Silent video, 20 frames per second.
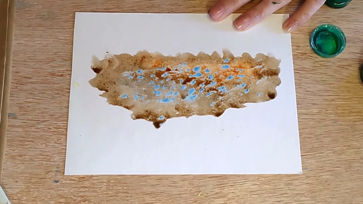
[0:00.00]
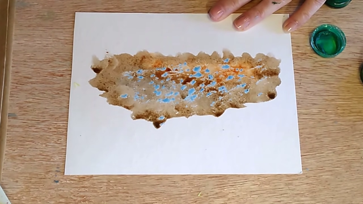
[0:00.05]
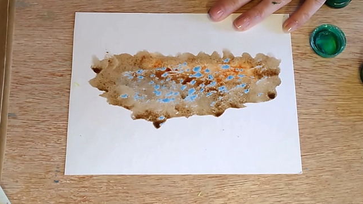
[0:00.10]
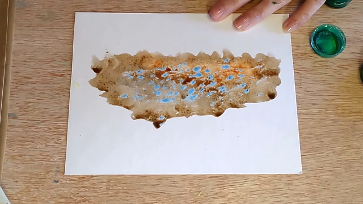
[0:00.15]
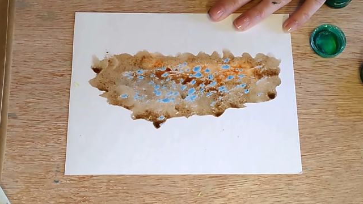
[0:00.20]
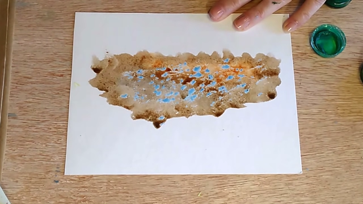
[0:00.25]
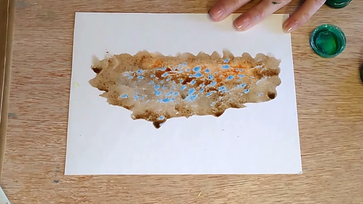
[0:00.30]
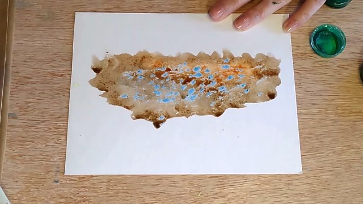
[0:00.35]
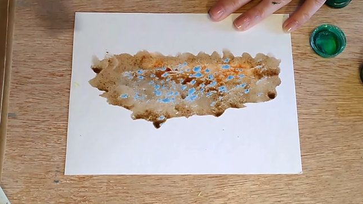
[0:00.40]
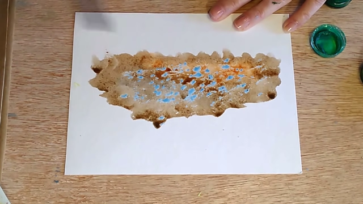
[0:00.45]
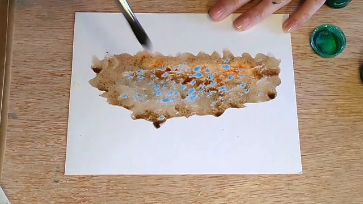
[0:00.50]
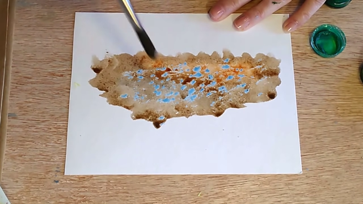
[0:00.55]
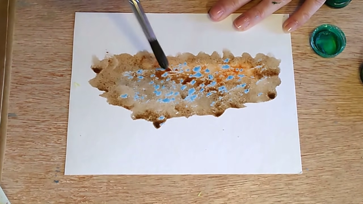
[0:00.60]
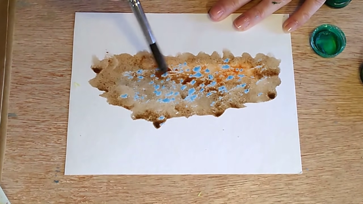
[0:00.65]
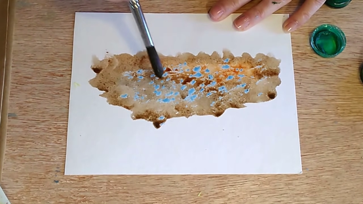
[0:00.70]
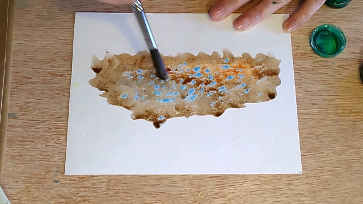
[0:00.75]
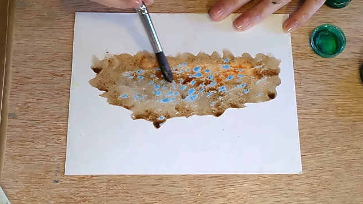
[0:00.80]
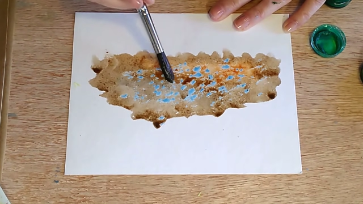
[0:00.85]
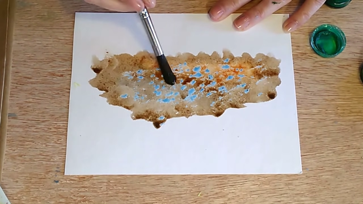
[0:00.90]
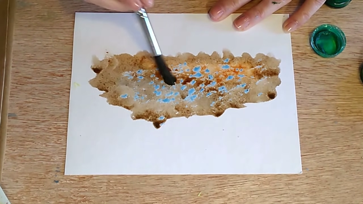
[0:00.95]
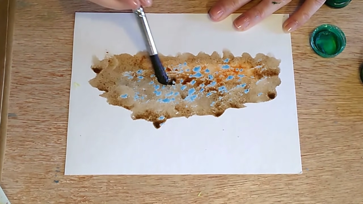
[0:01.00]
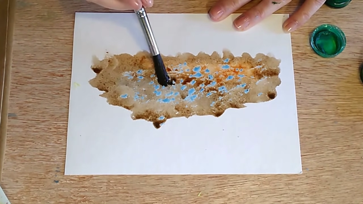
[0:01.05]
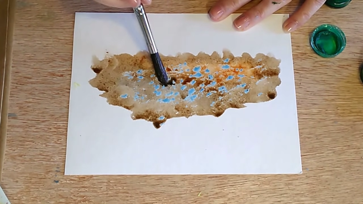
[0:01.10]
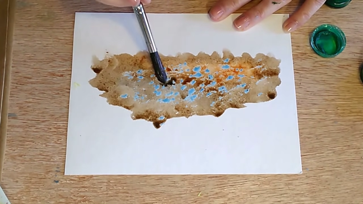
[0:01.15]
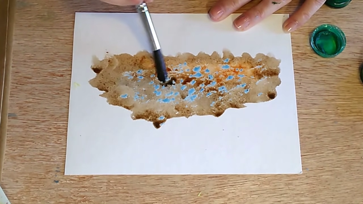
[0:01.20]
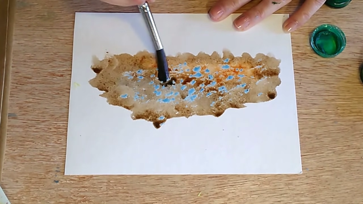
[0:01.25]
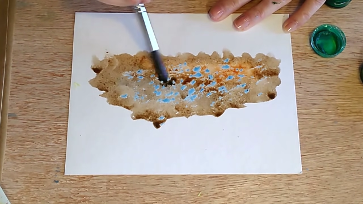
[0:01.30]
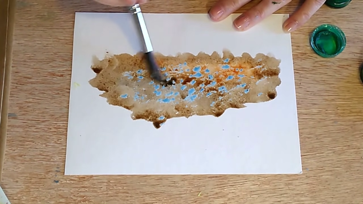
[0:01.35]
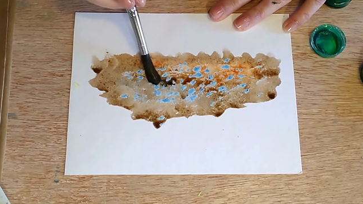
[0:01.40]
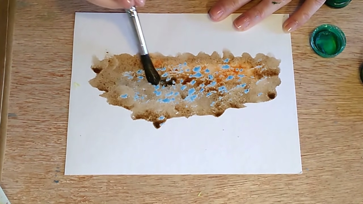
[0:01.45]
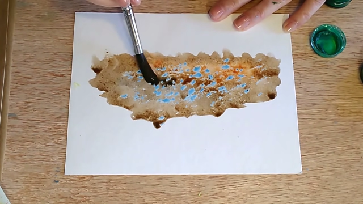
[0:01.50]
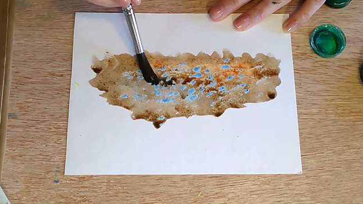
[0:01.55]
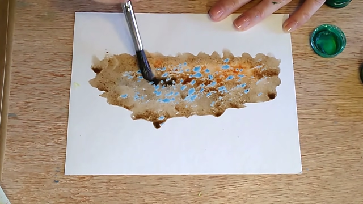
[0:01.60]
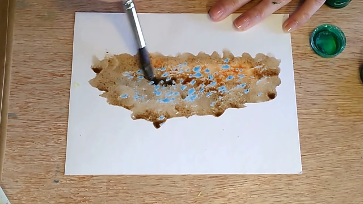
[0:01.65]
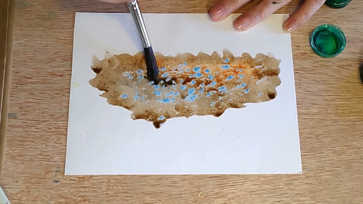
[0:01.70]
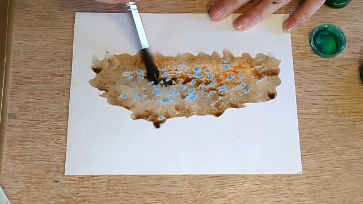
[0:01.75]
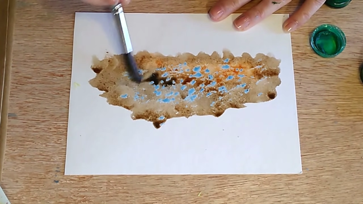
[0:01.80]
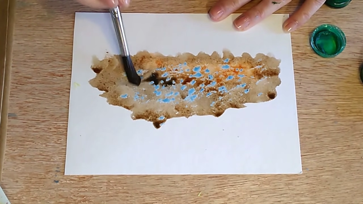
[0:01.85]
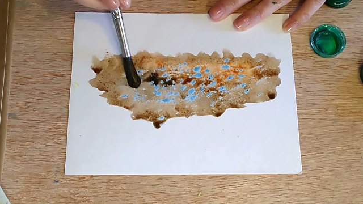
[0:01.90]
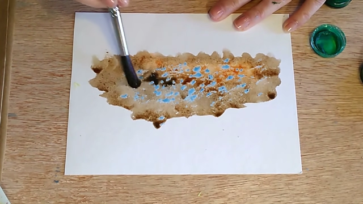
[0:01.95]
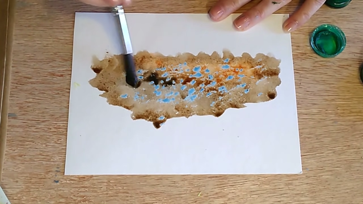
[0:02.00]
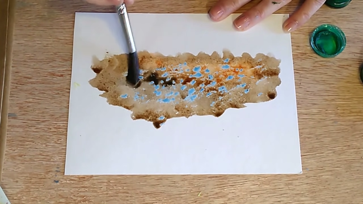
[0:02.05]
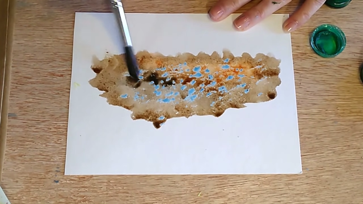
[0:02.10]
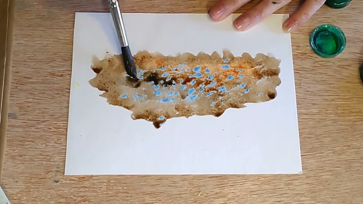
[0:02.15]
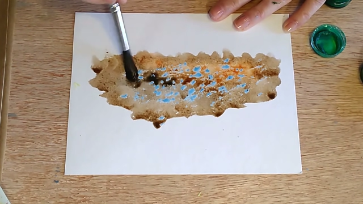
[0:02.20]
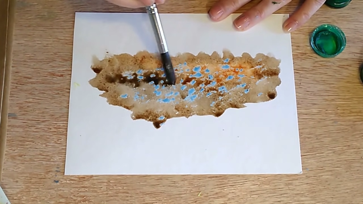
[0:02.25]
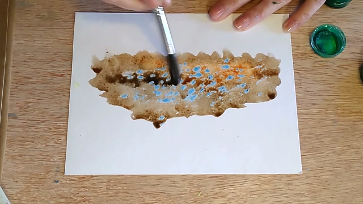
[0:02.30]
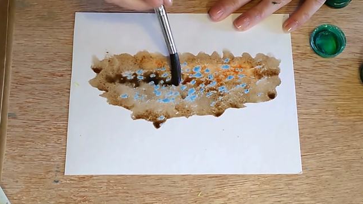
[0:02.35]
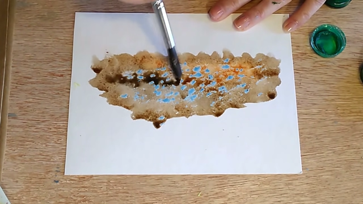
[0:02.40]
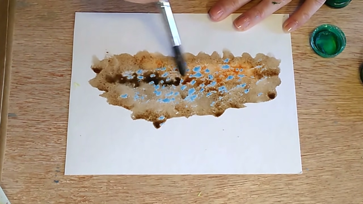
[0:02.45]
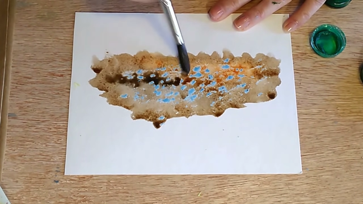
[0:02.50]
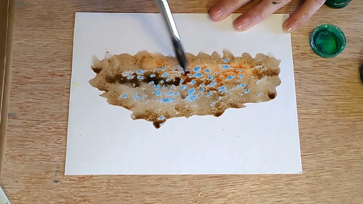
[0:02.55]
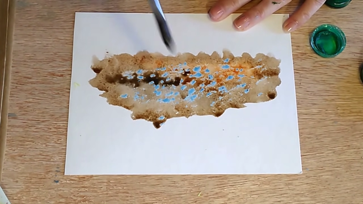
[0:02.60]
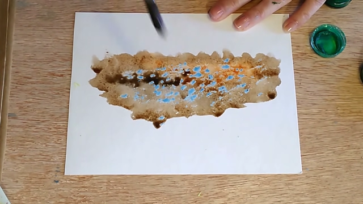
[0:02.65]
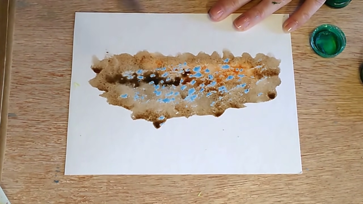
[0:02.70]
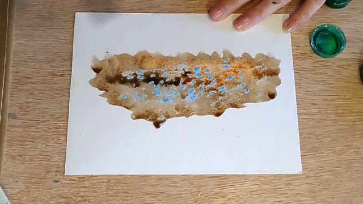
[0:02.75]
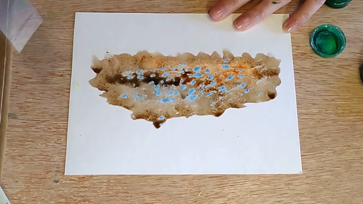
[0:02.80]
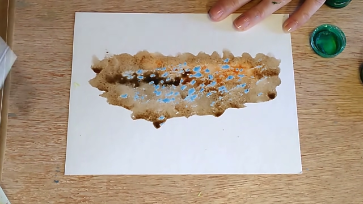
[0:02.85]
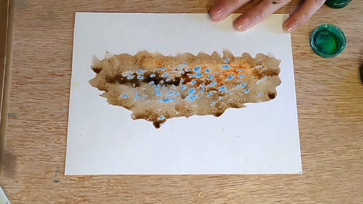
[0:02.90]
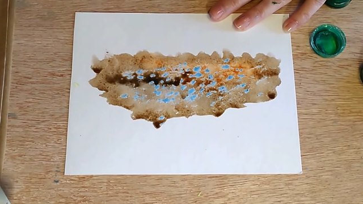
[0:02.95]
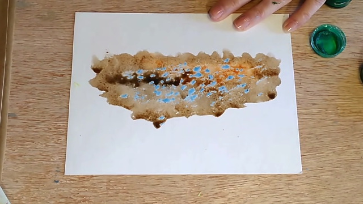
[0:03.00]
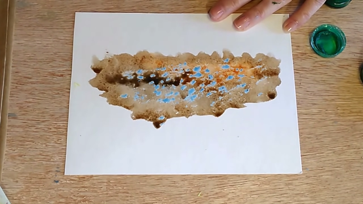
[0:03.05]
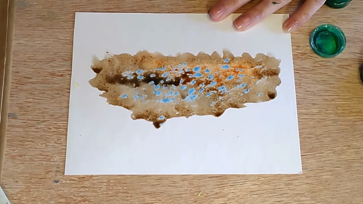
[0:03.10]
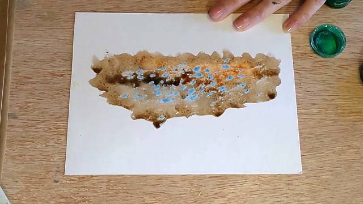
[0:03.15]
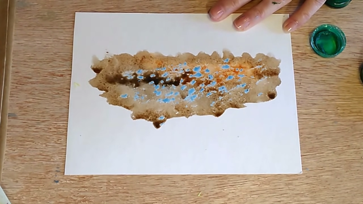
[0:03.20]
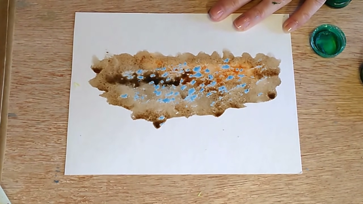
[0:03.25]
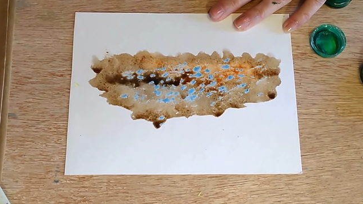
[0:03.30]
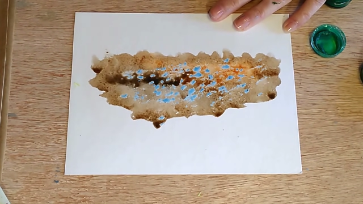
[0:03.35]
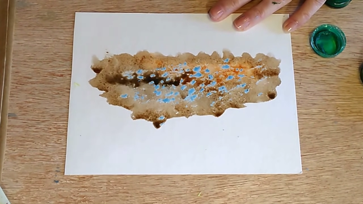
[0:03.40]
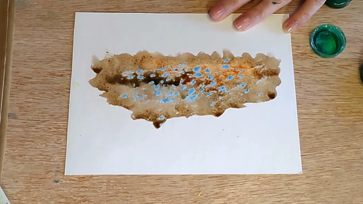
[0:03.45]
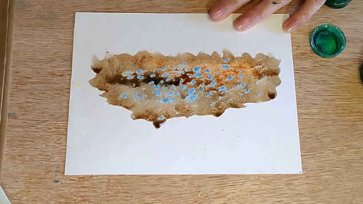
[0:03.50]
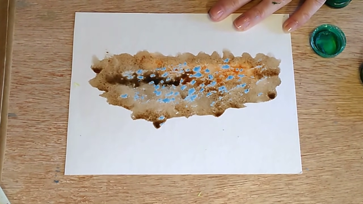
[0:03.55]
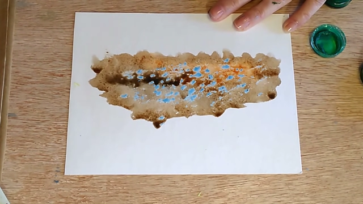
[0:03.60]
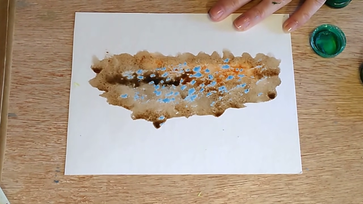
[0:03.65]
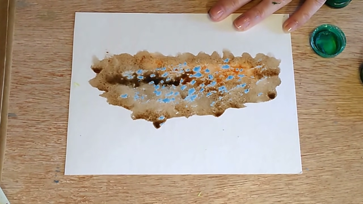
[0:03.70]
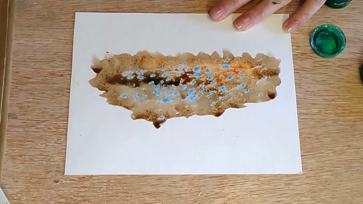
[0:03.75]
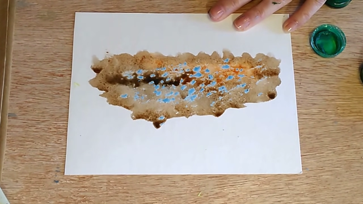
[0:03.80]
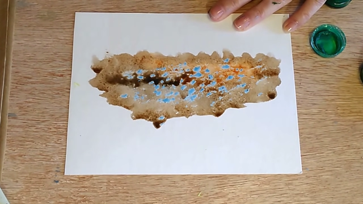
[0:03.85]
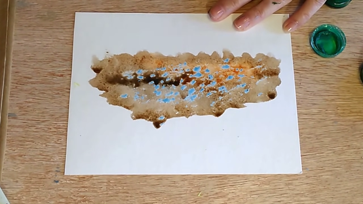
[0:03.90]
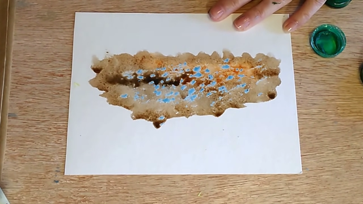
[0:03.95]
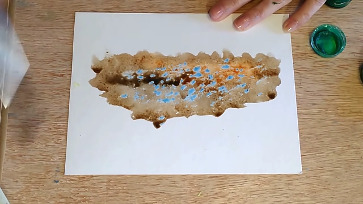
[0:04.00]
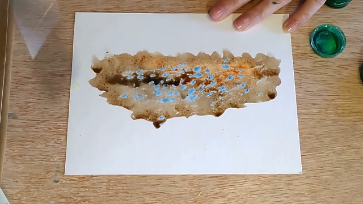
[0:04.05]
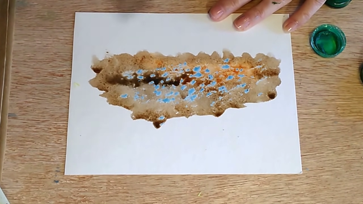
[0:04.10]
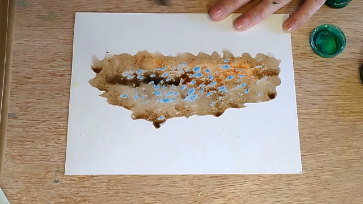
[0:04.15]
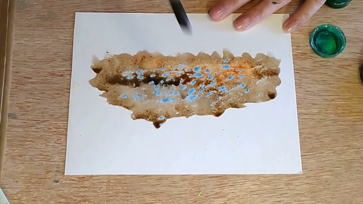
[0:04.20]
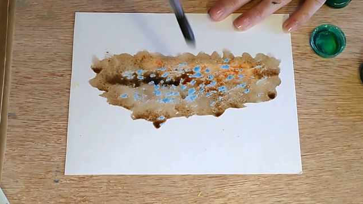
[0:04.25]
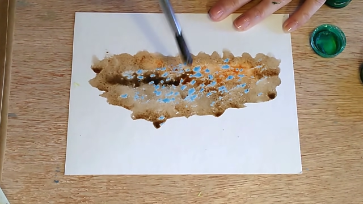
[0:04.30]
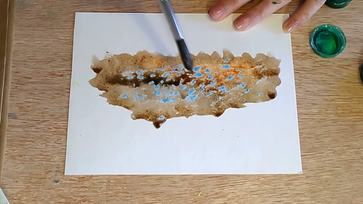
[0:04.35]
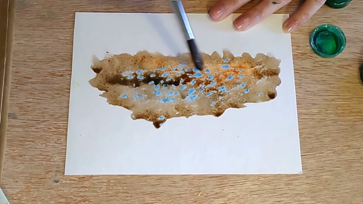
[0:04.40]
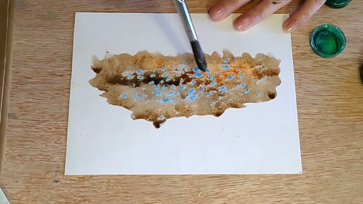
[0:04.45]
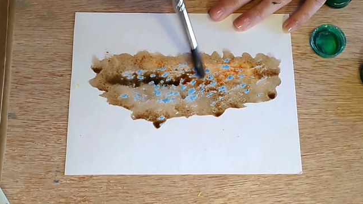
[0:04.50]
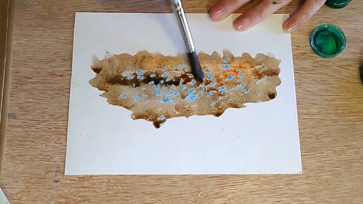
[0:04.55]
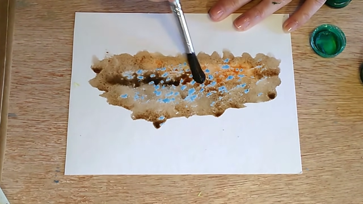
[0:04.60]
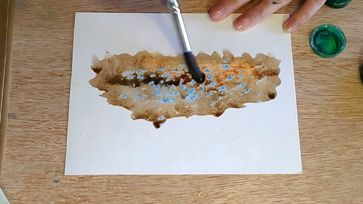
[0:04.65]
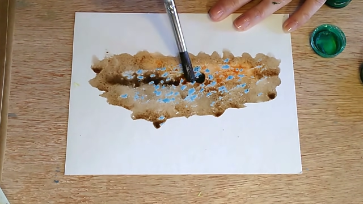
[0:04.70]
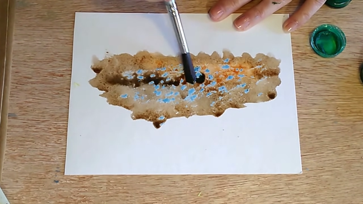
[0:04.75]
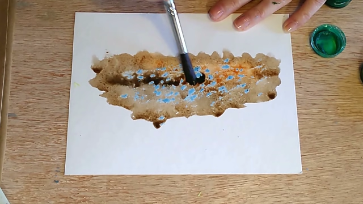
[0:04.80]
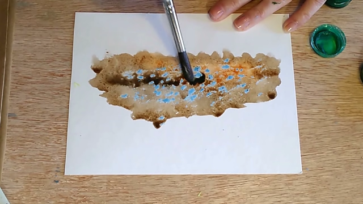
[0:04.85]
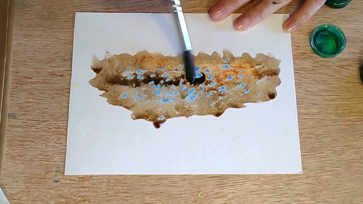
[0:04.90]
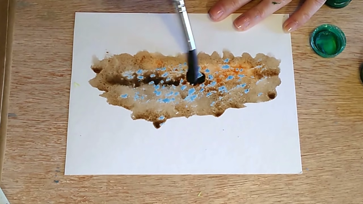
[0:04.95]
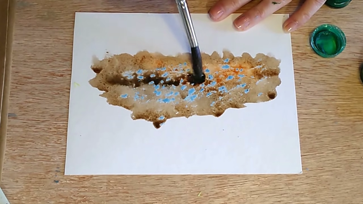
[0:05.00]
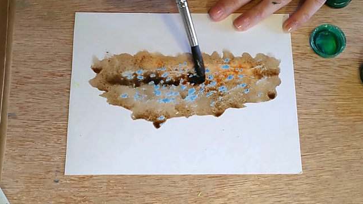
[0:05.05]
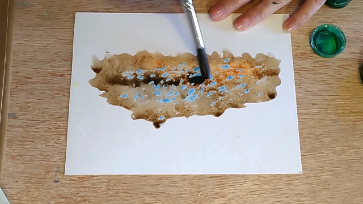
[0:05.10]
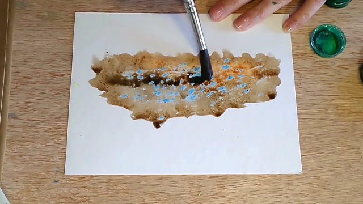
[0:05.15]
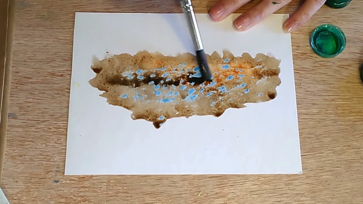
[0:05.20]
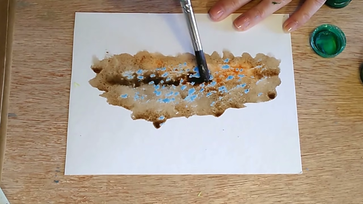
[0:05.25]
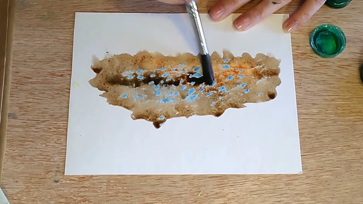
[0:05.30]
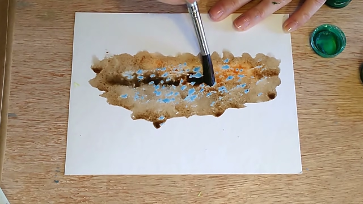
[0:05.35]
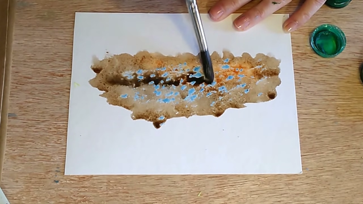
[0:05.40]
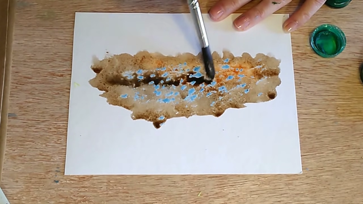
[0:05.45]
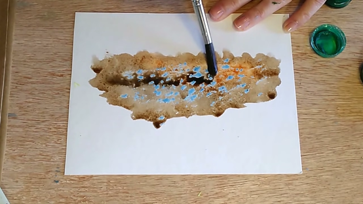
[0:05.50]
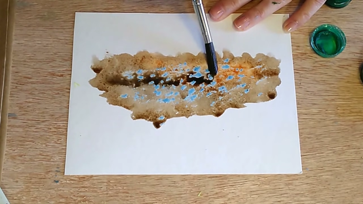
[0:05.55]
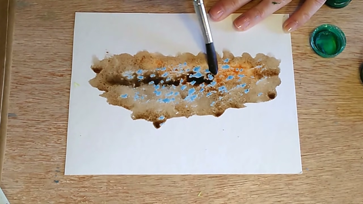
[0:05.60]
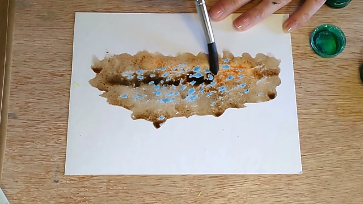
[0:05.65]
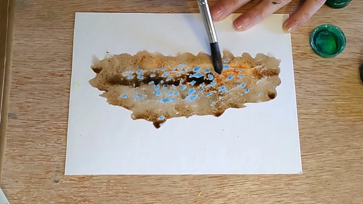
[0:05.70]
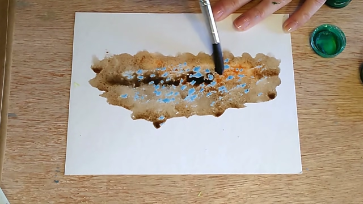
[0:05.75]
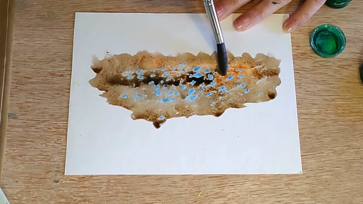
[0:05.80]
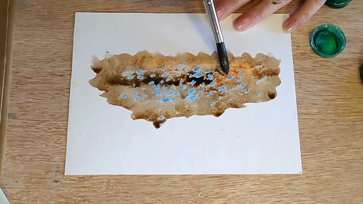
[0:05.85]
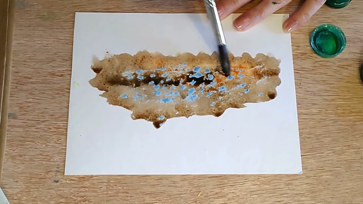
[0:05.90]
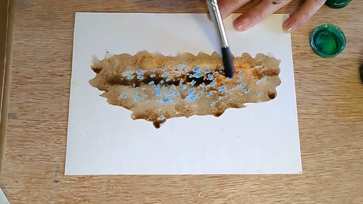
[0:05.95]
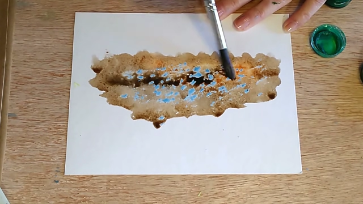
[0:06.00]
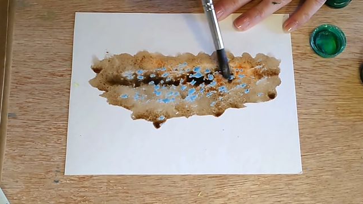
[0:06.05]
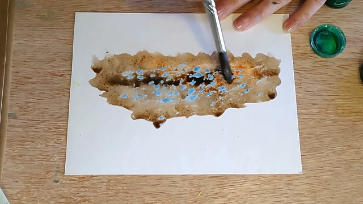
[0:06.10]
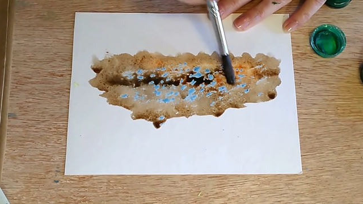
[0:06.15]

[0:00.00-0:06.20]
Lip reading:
No face is visible, so there are no lips to read.